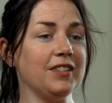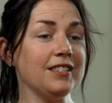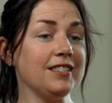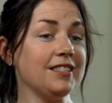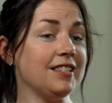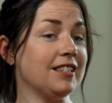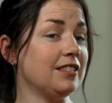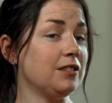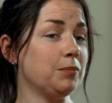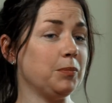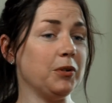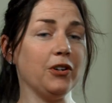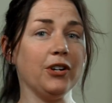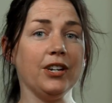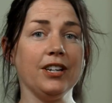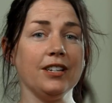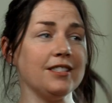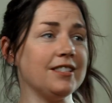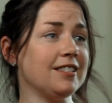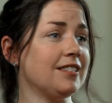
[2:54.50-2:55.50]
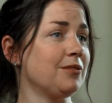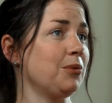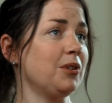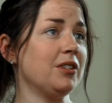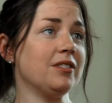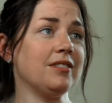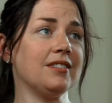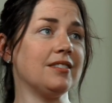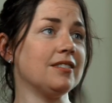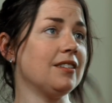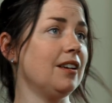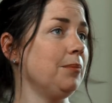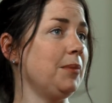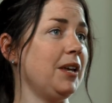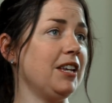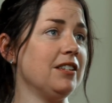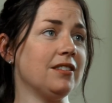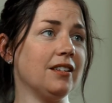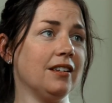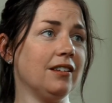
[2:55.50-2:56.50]
This experience was
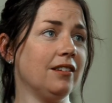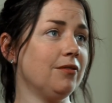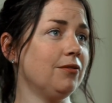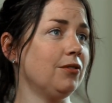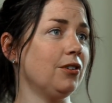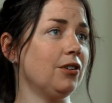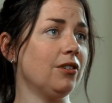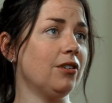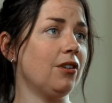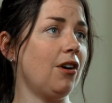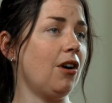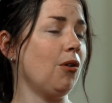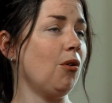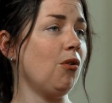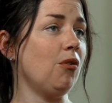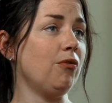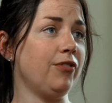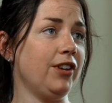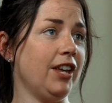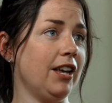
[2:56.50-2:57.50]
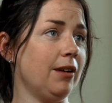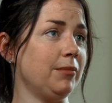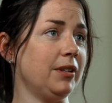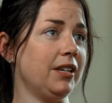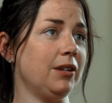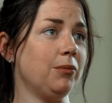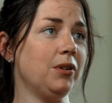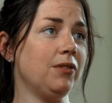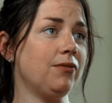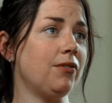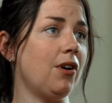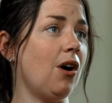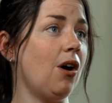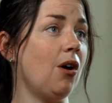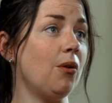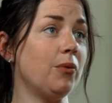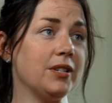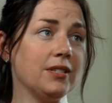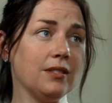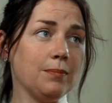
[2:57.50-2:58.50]
amazing for our whole family. We've
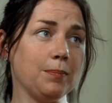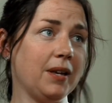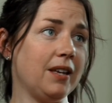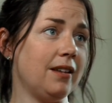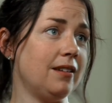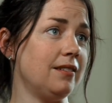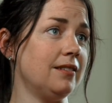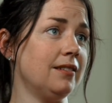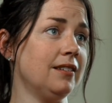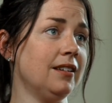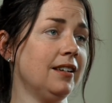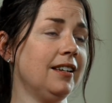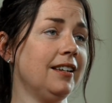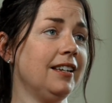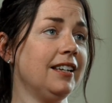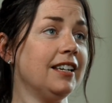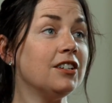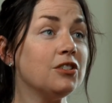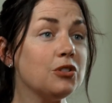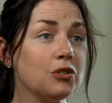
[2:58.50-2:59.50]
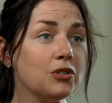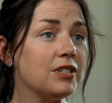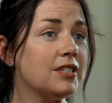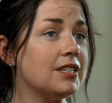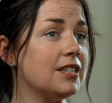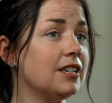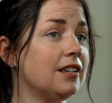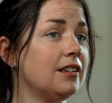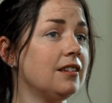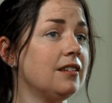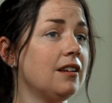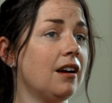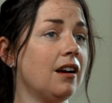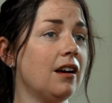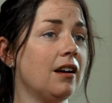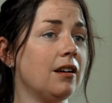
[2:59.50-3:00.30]
always been interested,